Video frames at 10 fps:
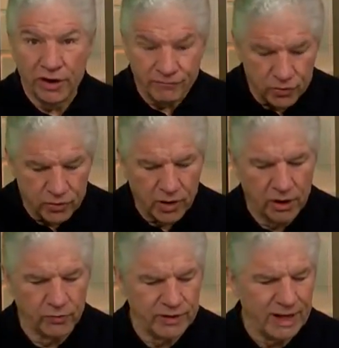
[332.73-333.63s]
If you're
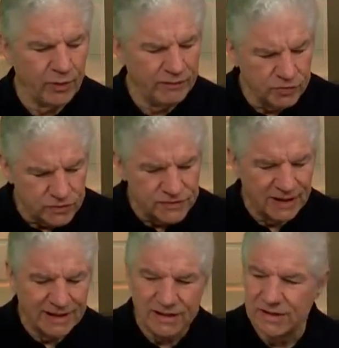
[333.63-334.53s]
hungry that way, if you're a
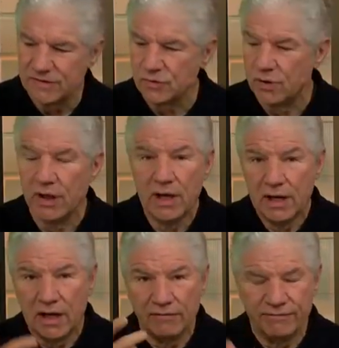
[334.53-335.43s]
scientist or
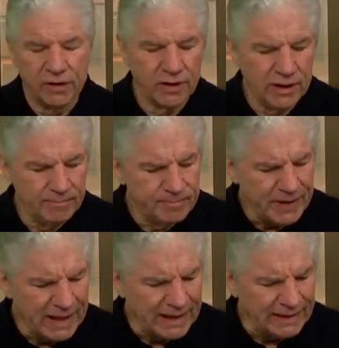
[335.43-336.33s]
a very
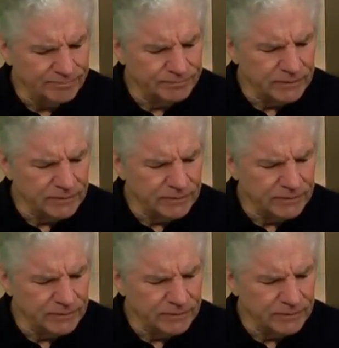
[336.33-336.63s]
uh,